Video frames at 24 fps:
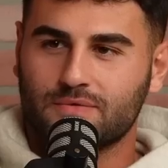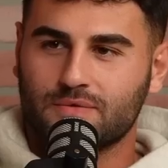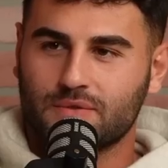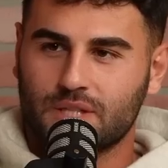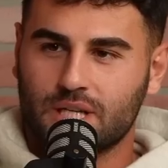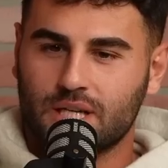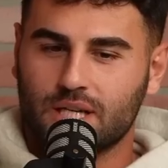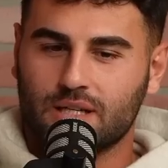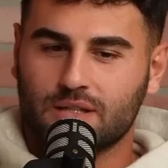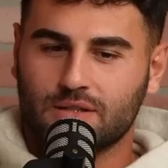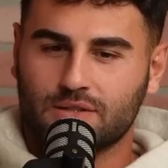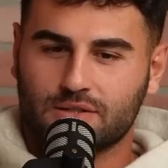
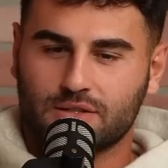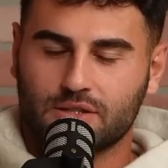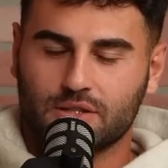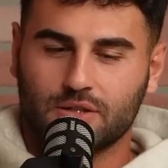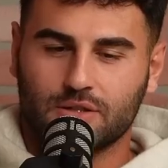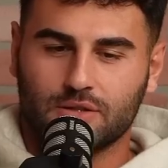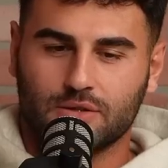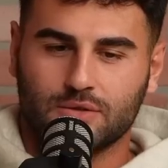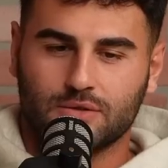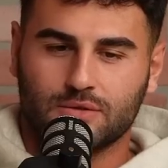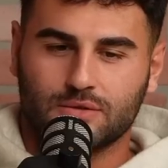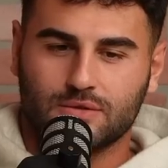Yeah.
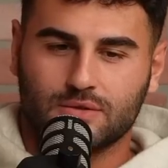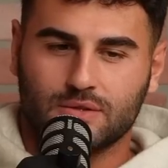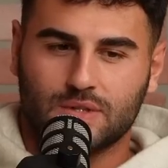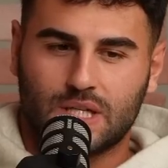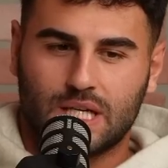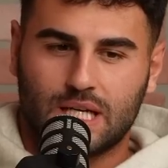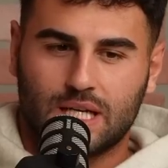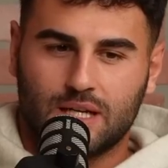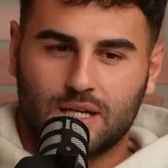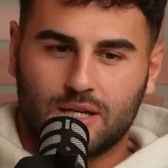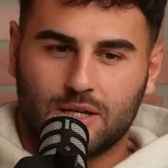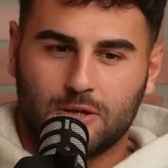So
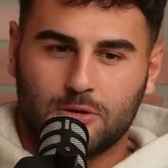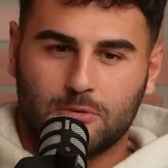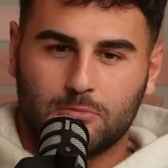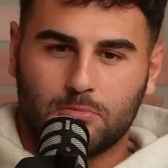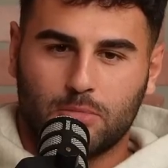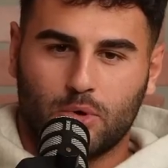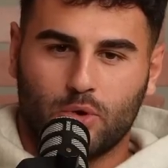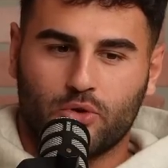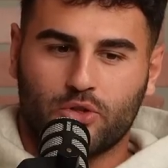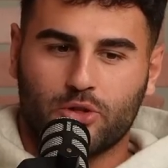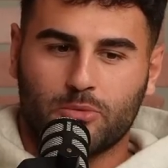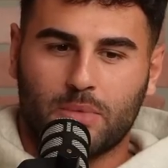
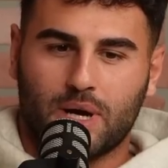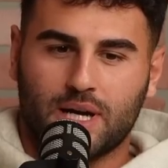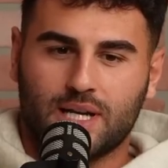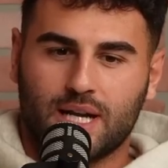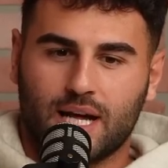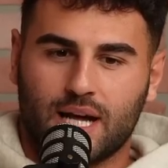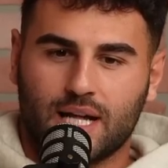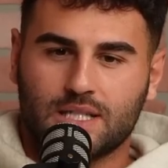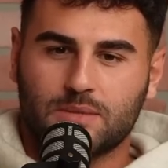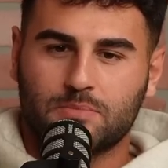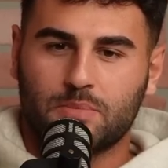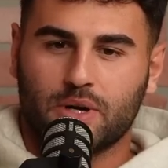both of my
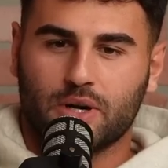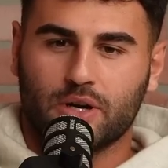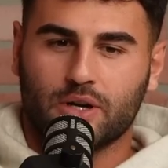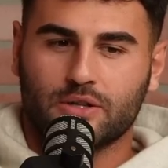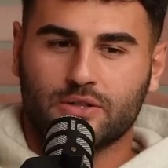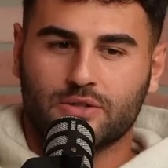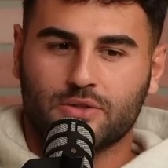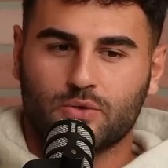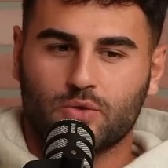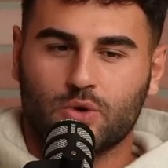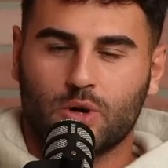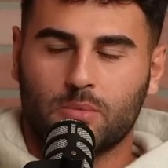dad's
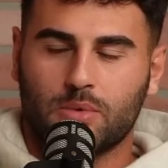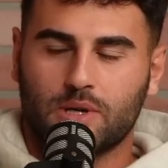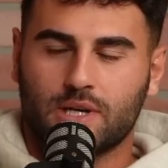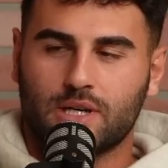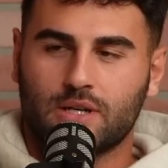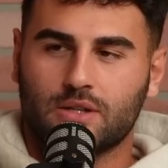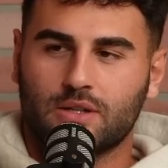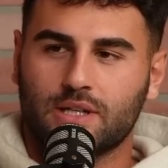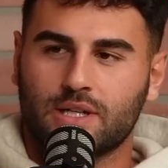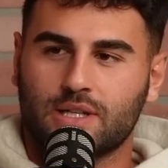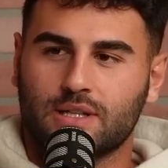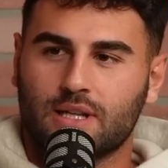parents grew up in
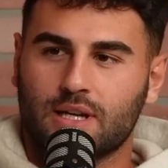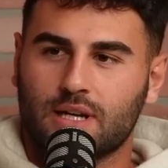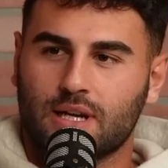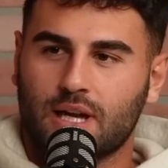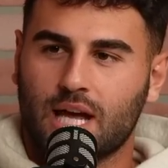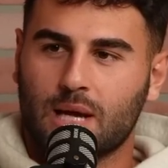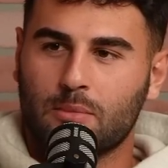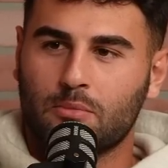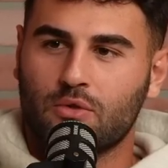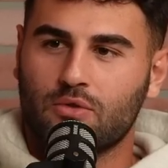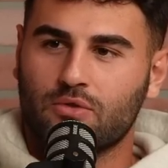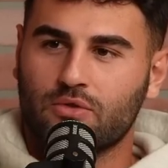Italy and then
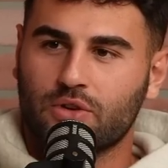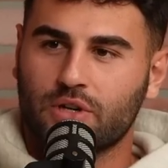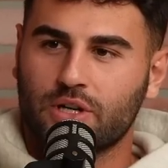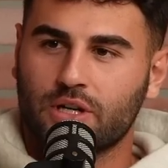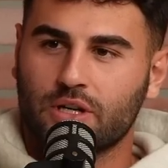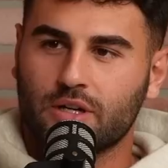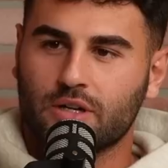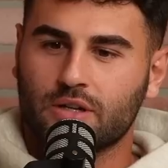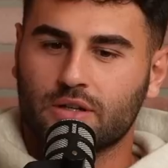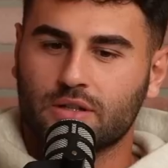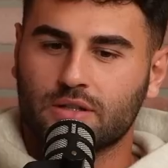came over here.